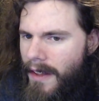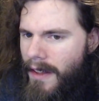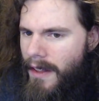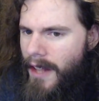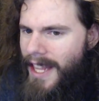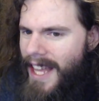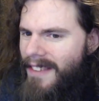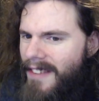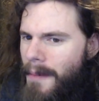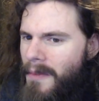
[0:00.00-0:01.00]
Like,
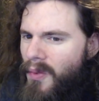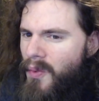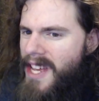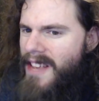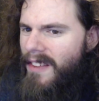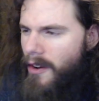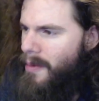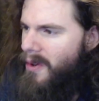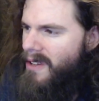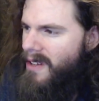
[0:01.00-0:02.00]
that seems
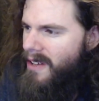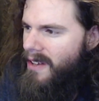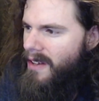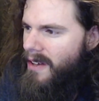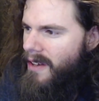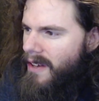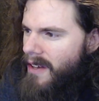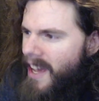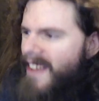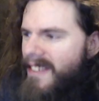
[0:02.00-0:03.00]
reasonable.
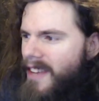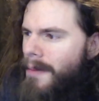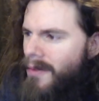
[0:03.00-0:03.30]
It seems